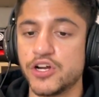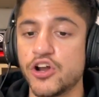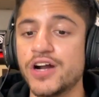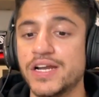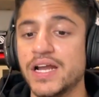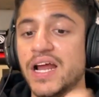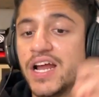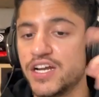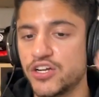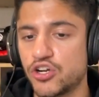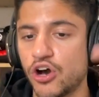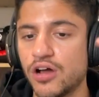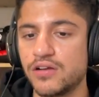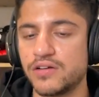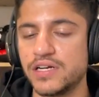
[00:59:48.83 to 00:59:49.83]
they're not
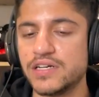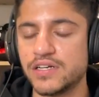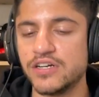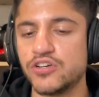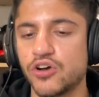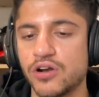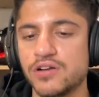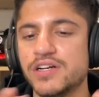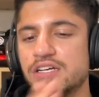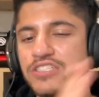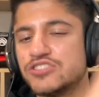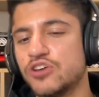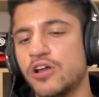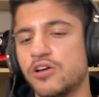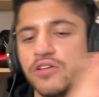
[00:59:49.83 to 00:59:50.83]
intolerant.
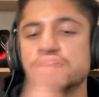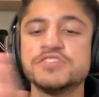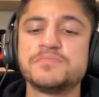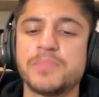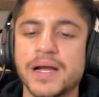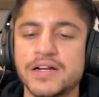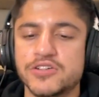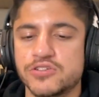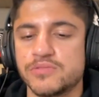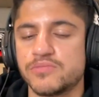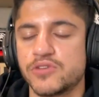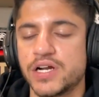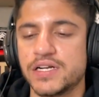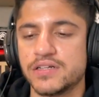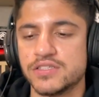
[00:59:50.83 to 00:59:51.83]
It's all on a
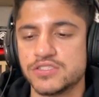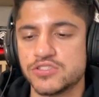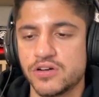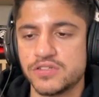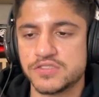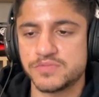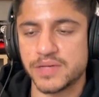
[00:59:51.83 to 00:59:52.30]
spectrum, right? It's on a